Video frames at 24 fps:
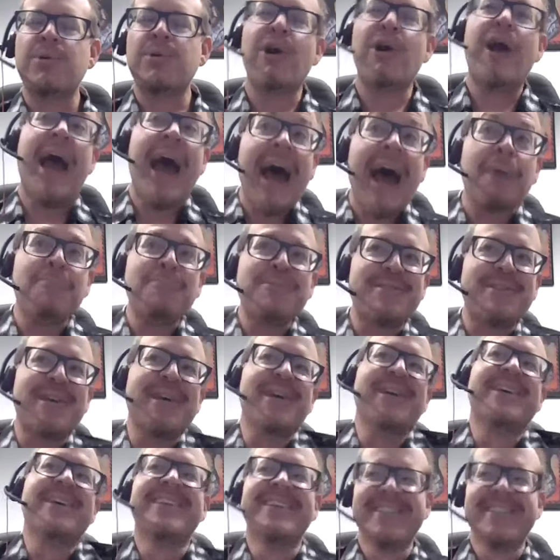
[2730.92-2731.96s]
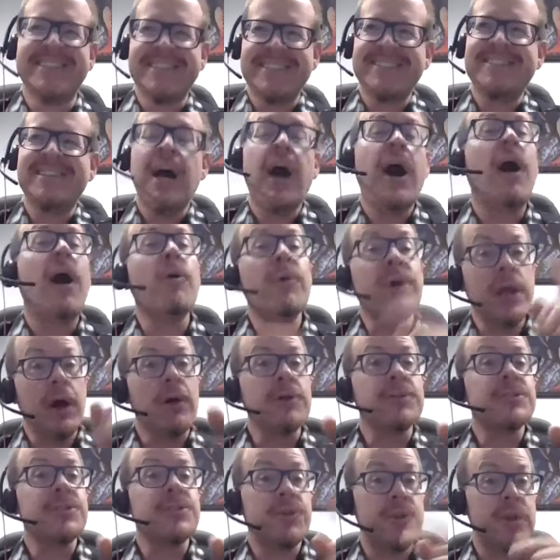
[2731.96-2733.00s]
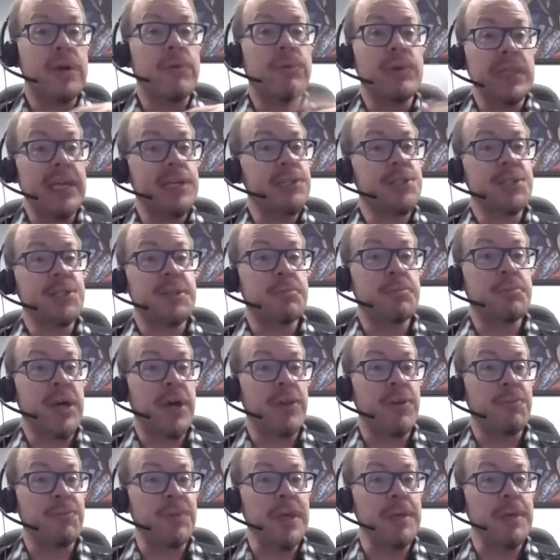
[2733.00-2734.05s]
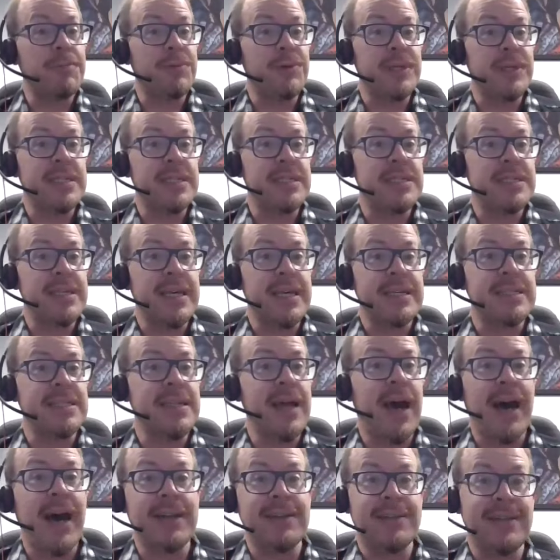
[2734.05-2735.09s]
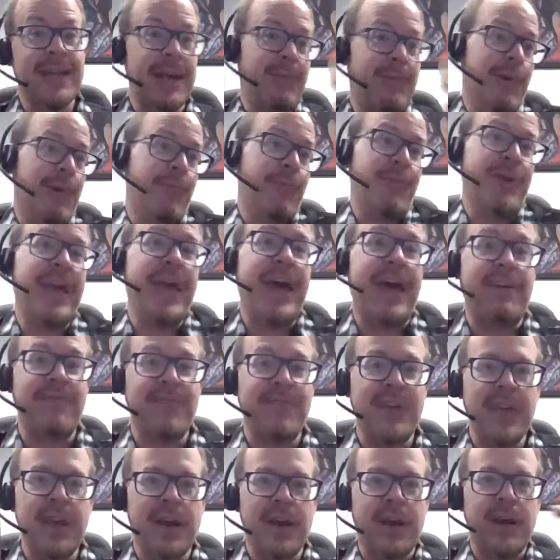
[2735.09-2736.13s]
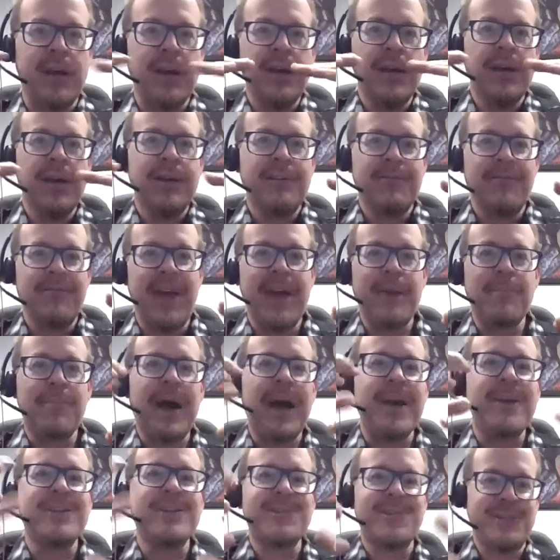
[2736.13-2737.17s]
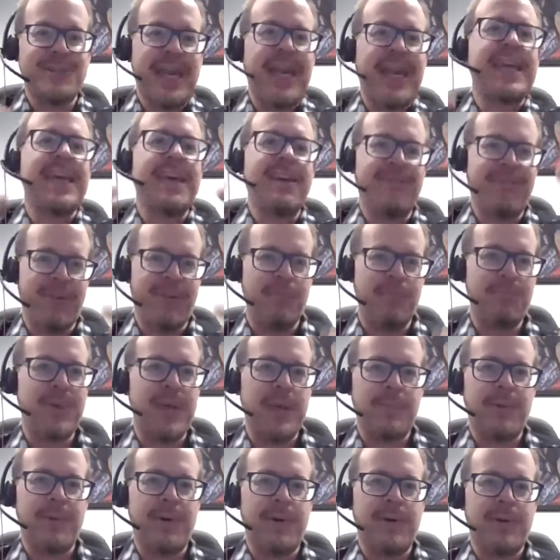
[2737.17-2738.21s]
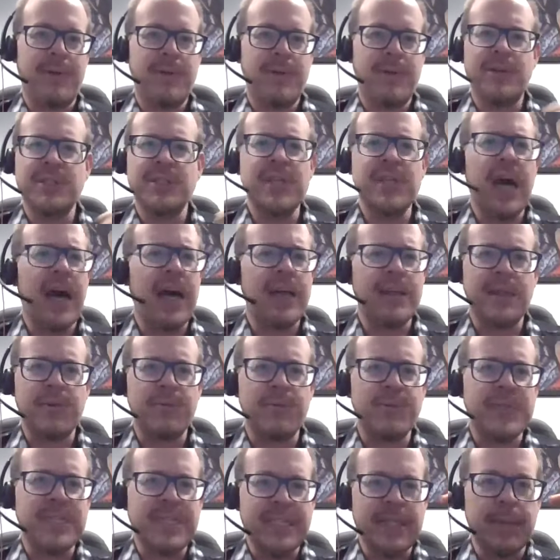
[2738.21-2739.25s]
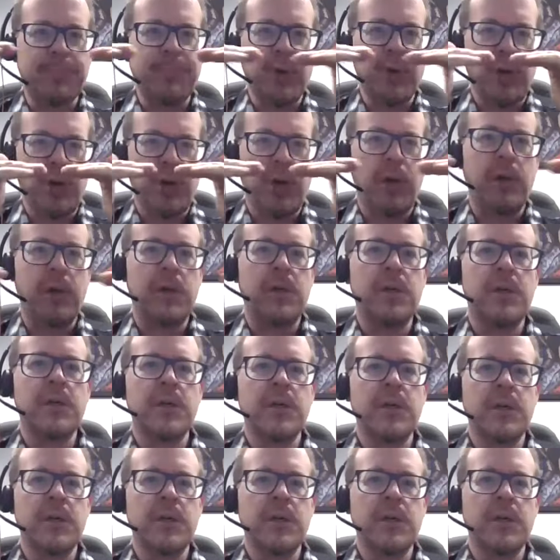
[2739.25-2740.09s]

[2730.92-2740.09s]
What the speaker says: perhaps, oh, and also their relationship to other people is not like what we have here. Vampires are taking from people. There's not the reciprocal